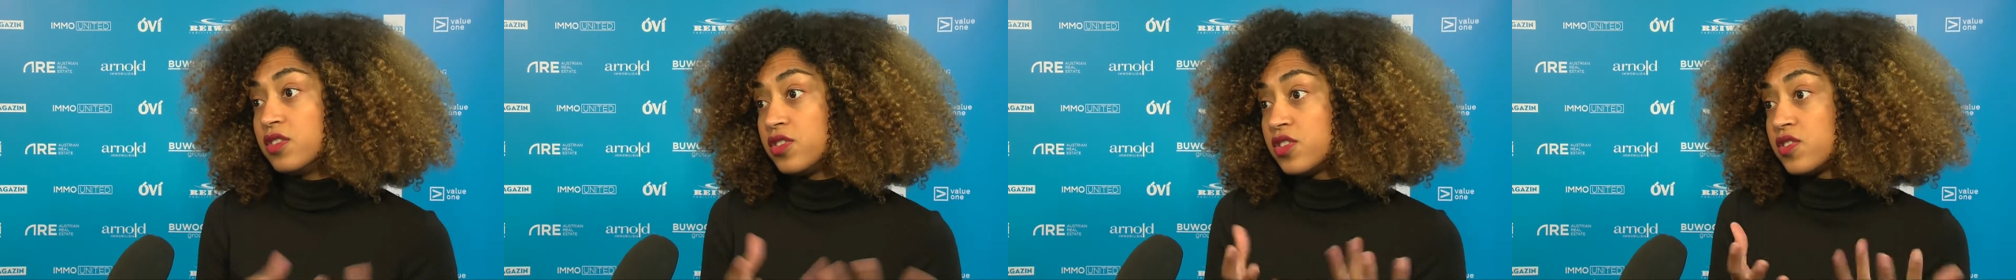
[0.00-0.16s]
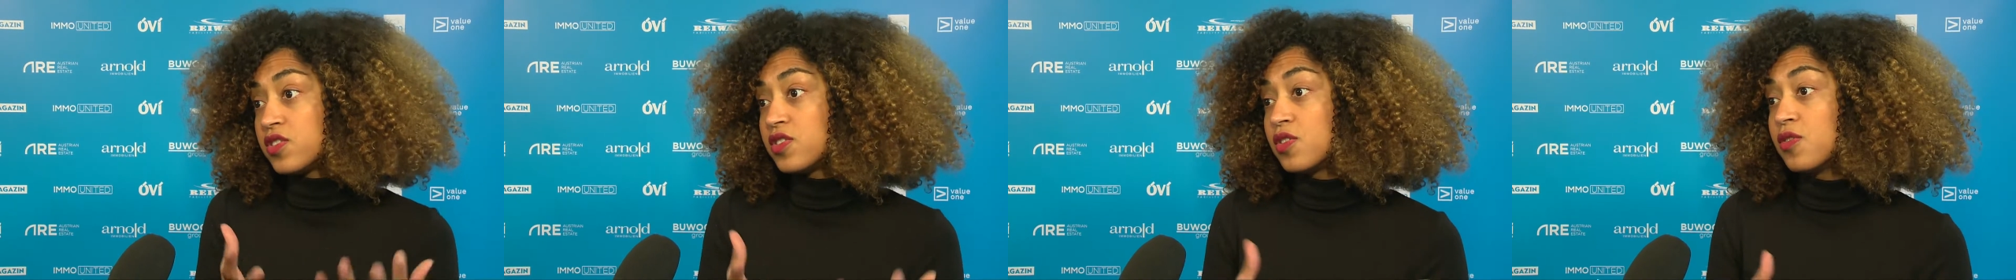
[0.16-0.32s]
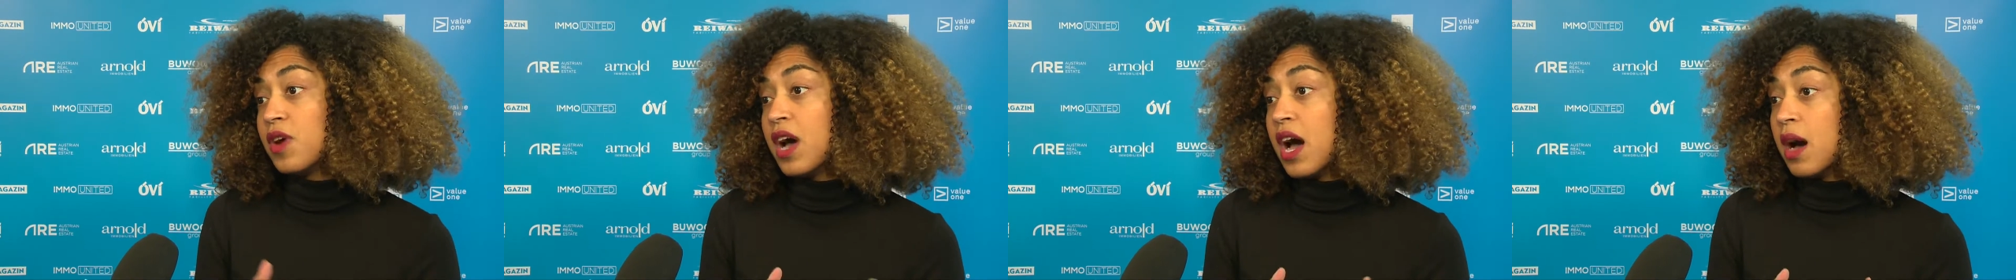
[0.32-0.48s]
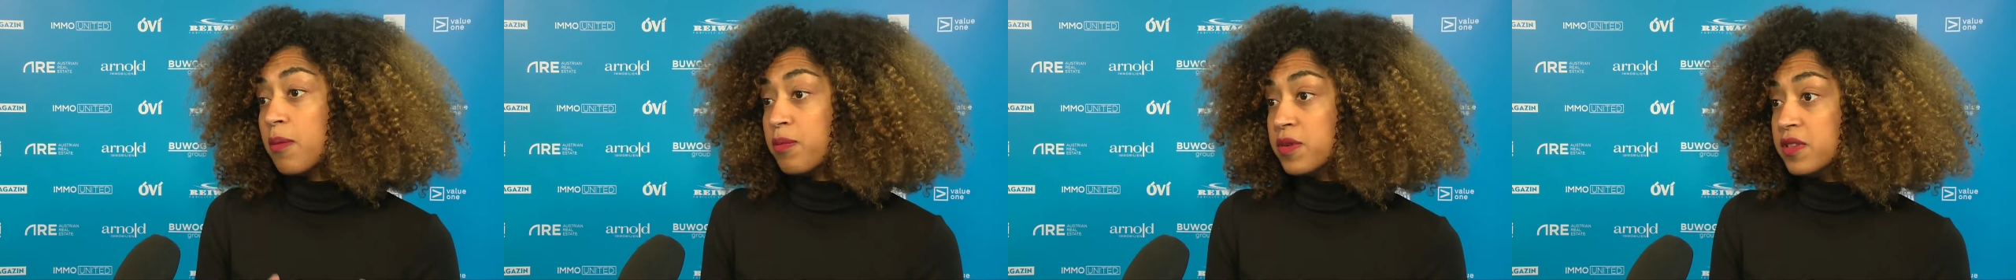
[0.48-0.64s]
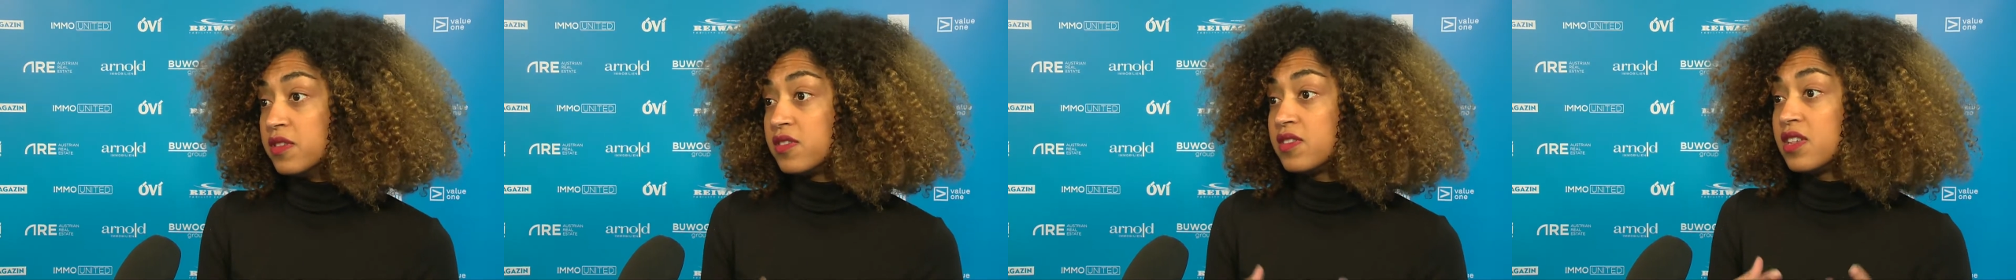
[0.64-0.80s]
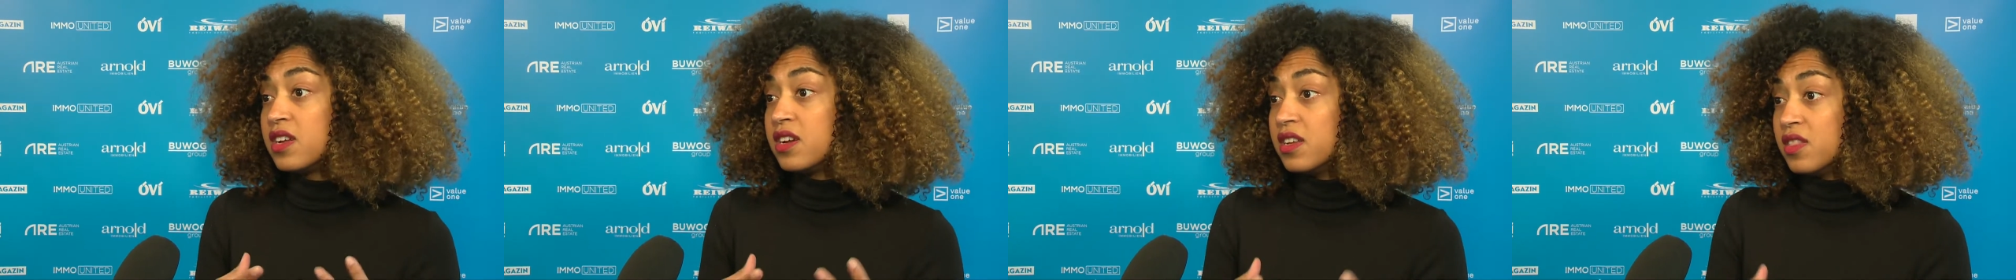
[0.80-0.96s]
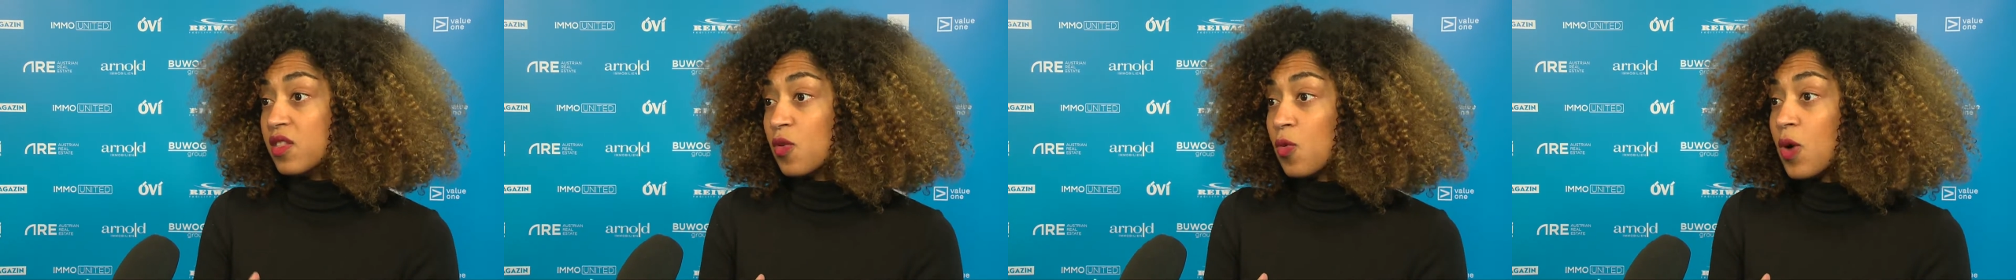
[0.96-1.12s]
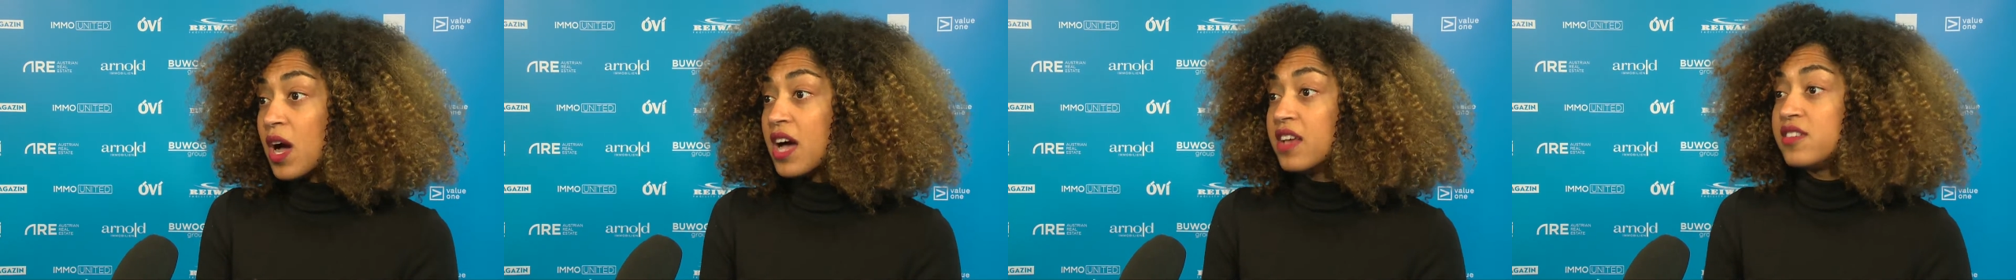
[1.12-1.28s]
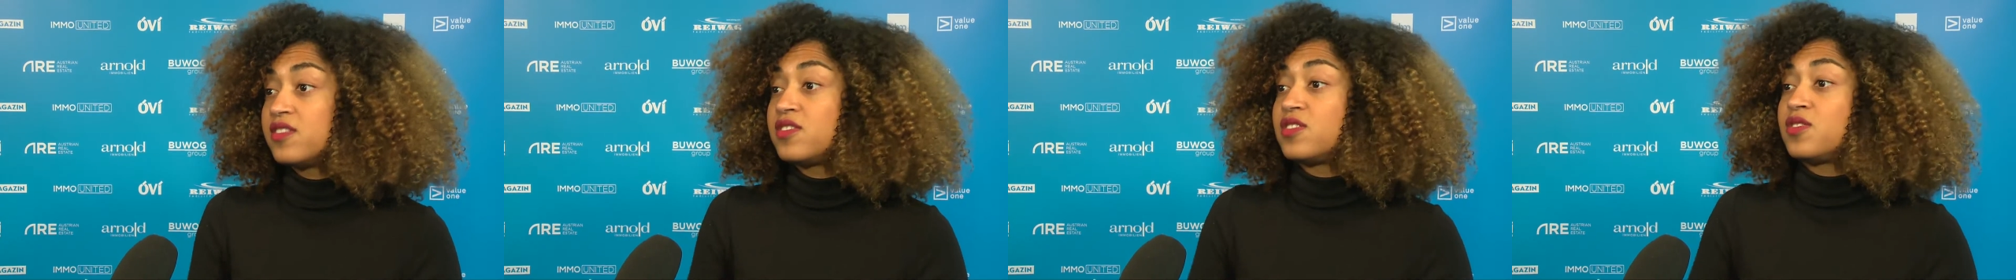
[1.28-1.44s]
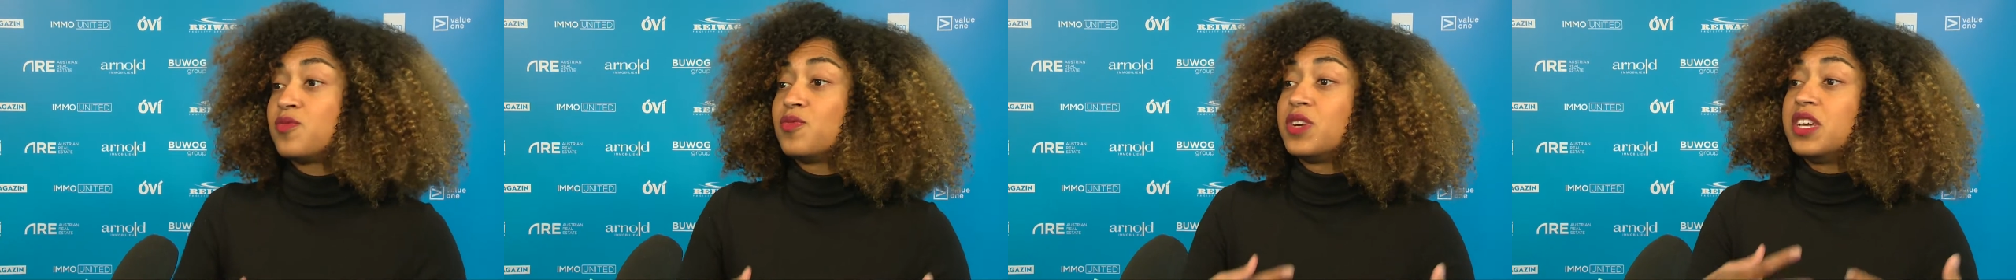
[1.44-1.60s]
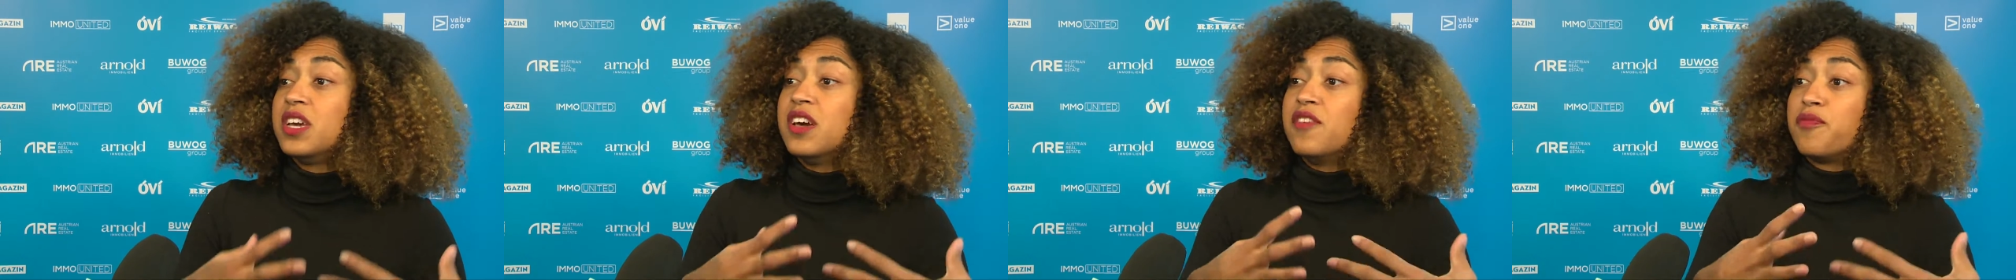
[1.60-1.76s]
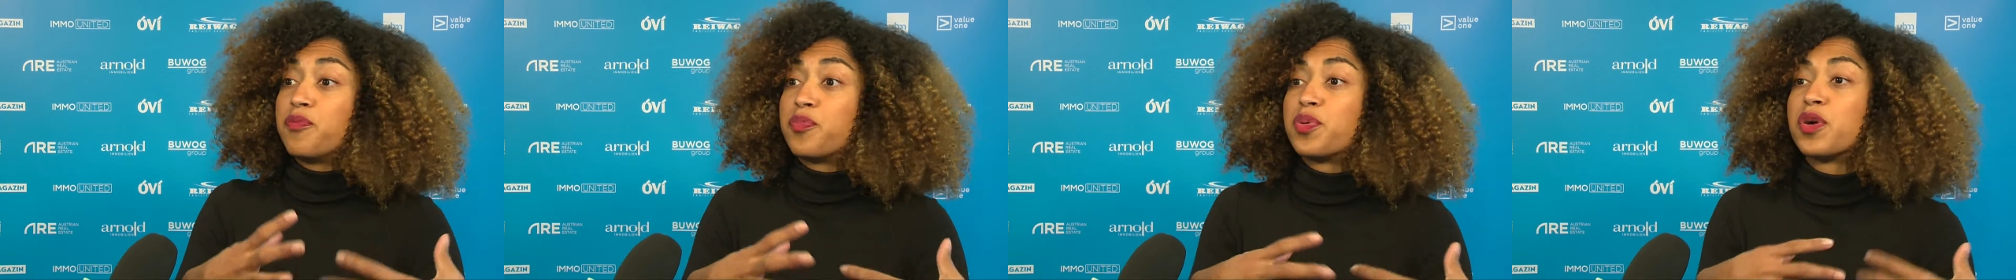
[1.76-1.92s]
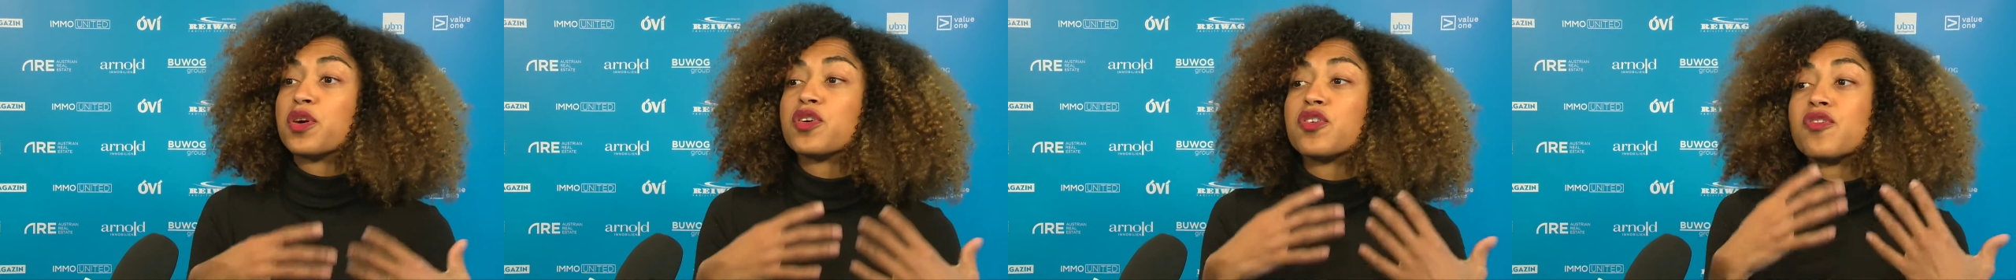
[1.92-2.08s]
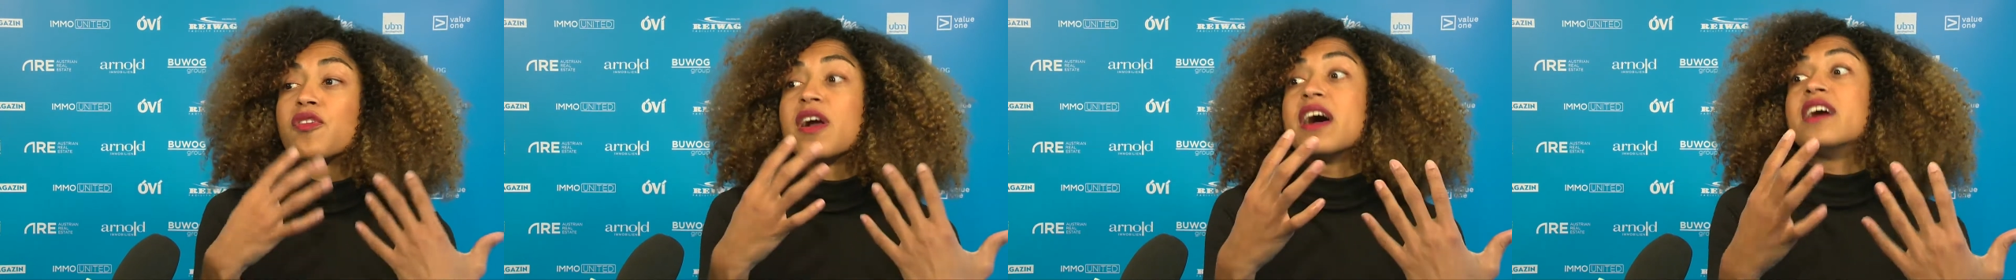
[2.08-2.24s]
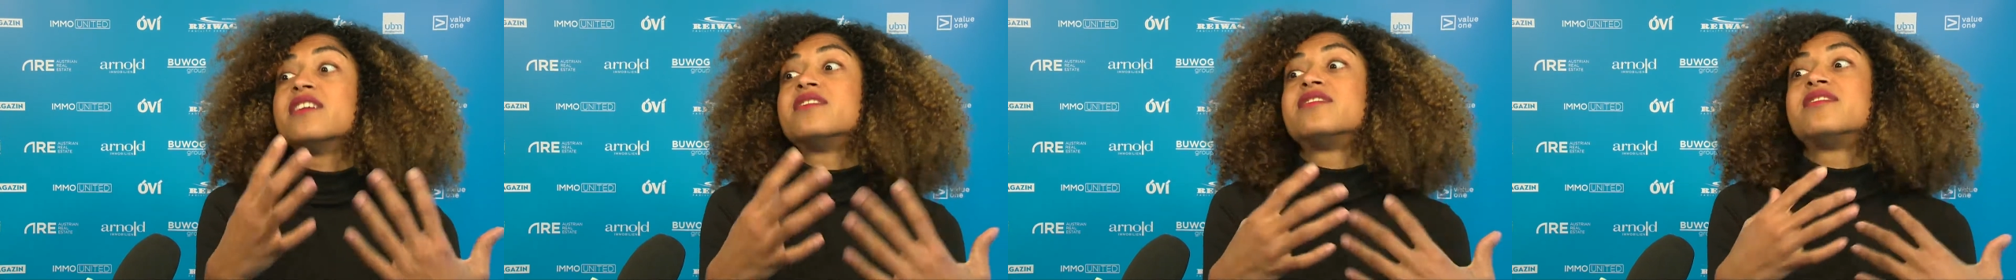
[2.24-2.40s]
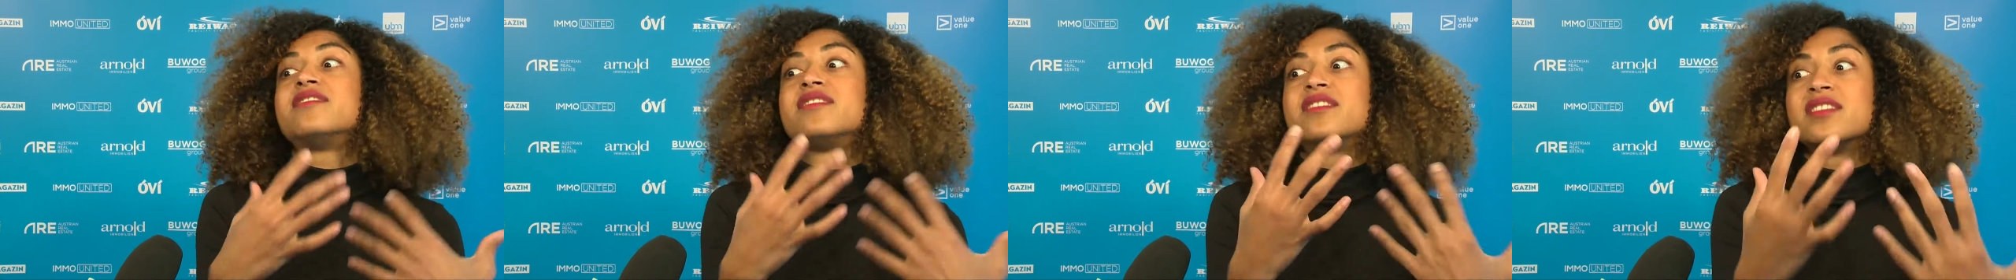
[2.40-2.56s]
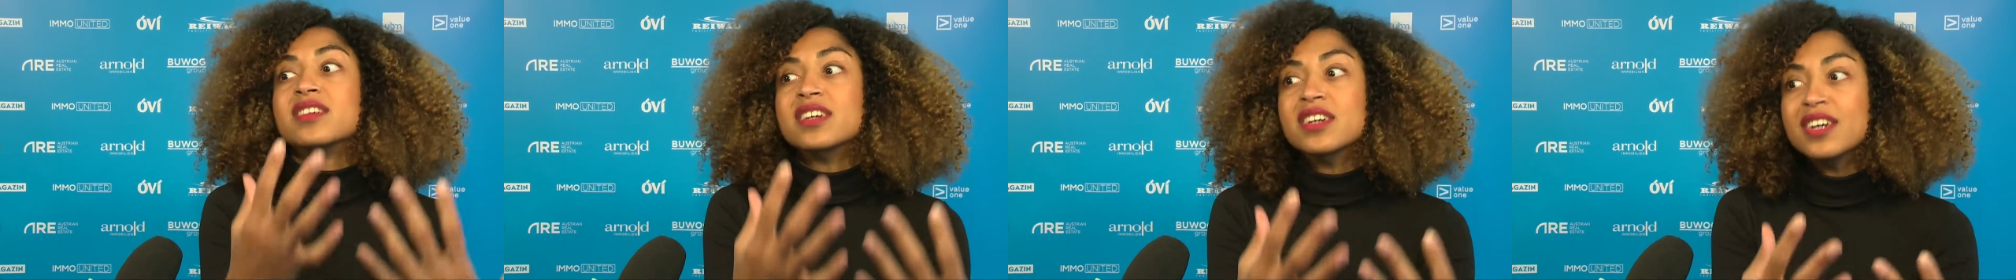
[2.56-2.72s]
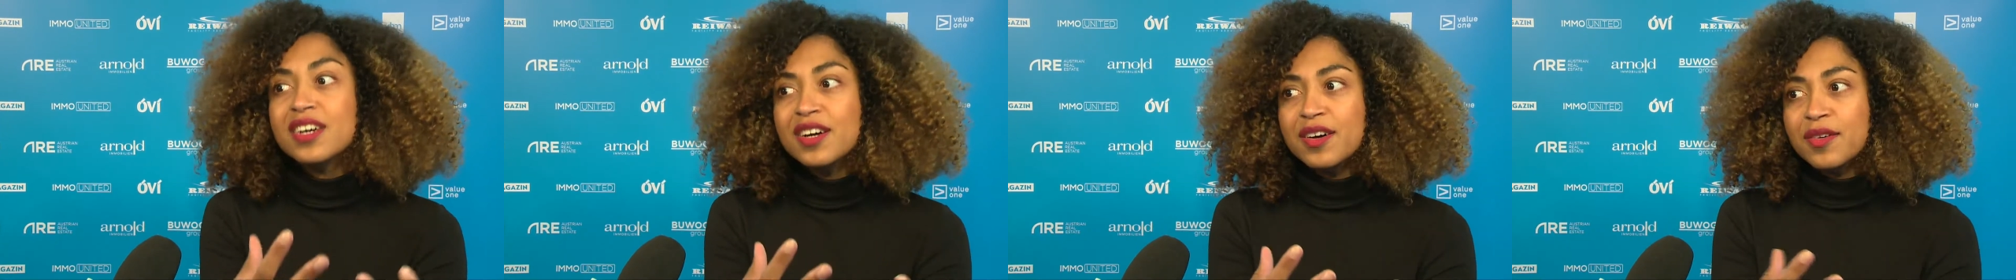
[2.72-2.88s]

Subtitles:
It just so happens that in the West we have progressed